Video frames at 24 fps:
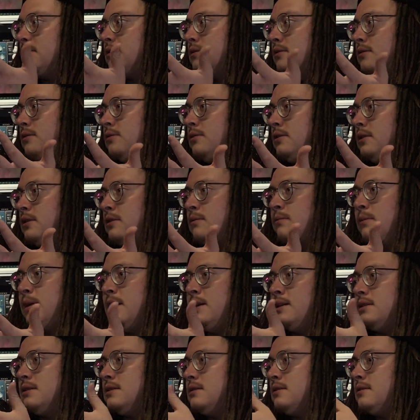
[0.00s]
you could
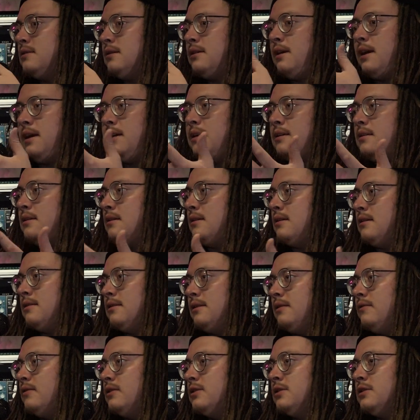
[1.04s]
mix anything,
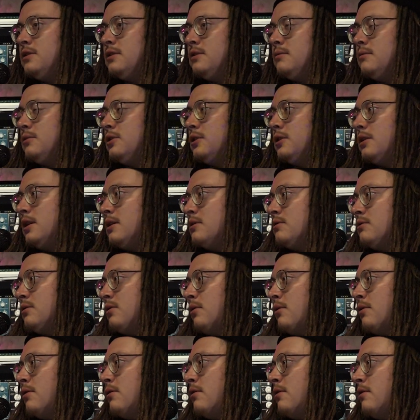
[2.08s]
even just some shit that's
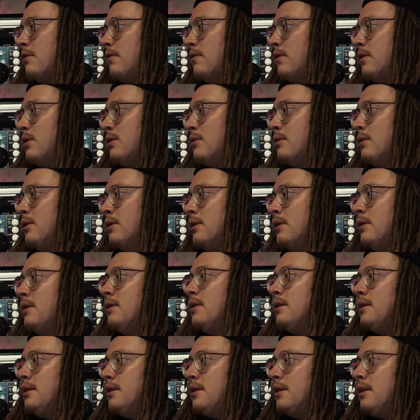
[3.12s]
recorded on a phone,
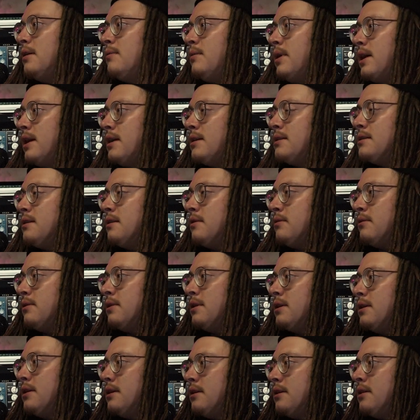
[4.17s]
and make it sound
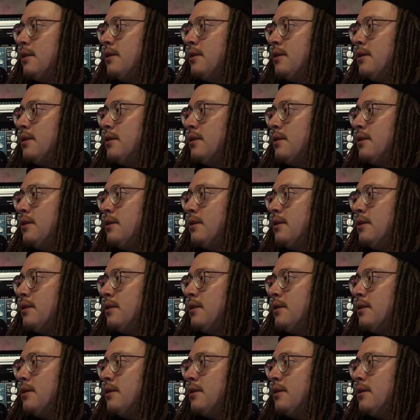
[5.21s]
really good.